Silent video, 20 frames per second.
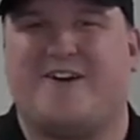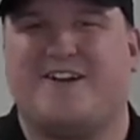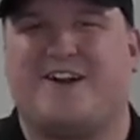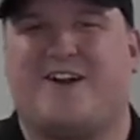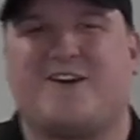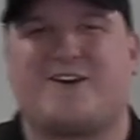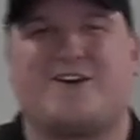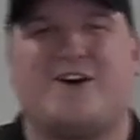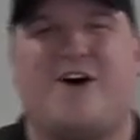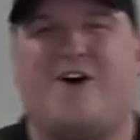In
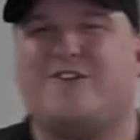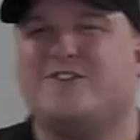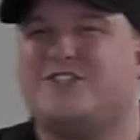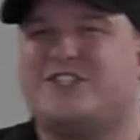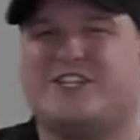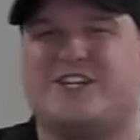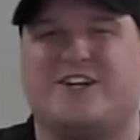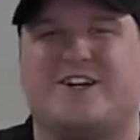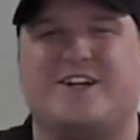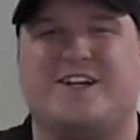our
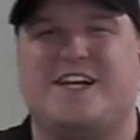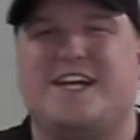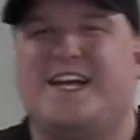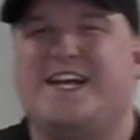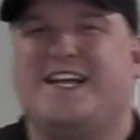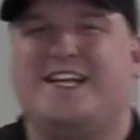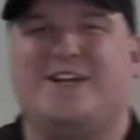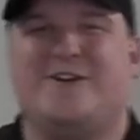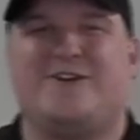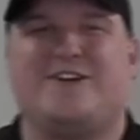culture,
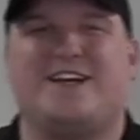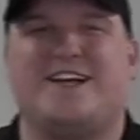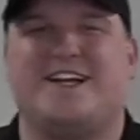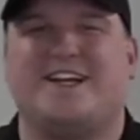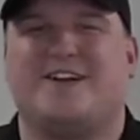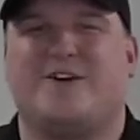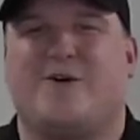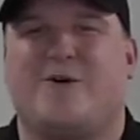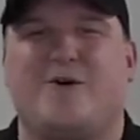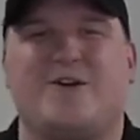you
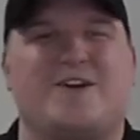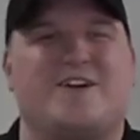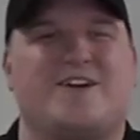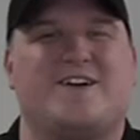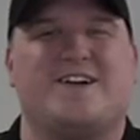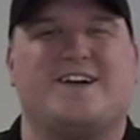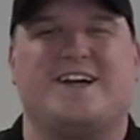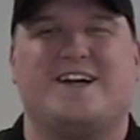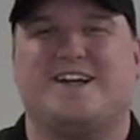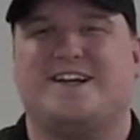could
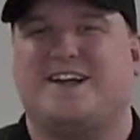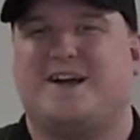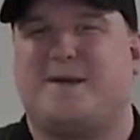order